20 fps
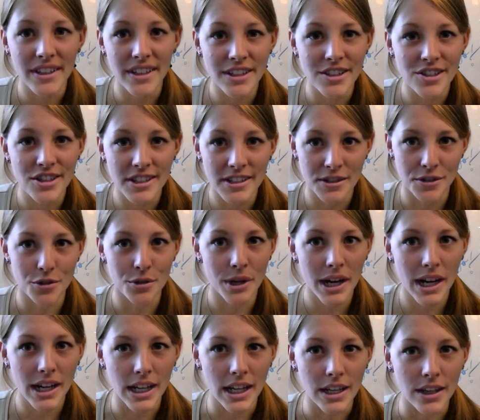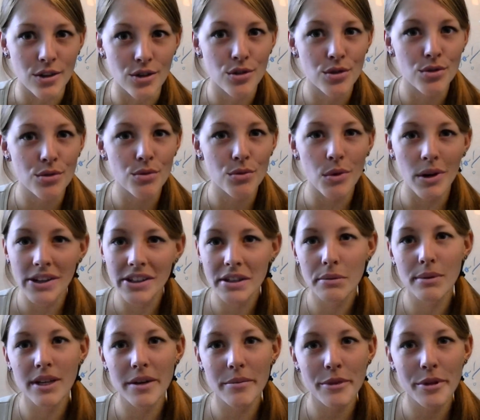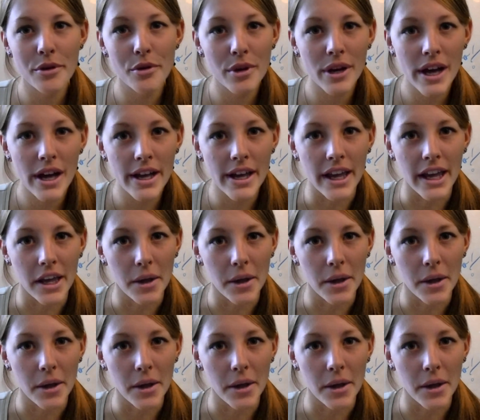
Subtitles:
ninja in training who wants to become the Hokage.